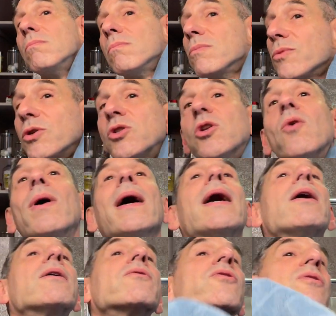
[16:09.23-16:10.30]
there's no
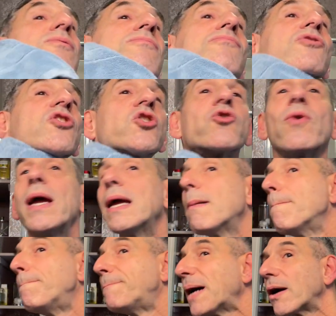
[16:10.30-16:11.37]
errant, stray,
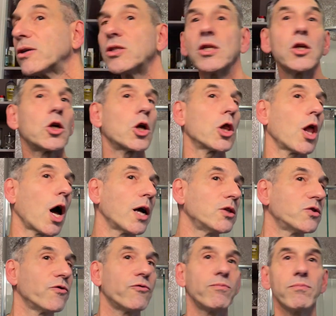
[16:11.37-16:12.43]
embarrassing clods
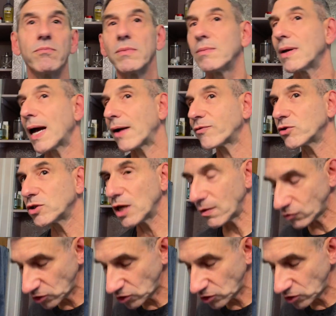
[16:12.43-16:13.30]
of aftershave or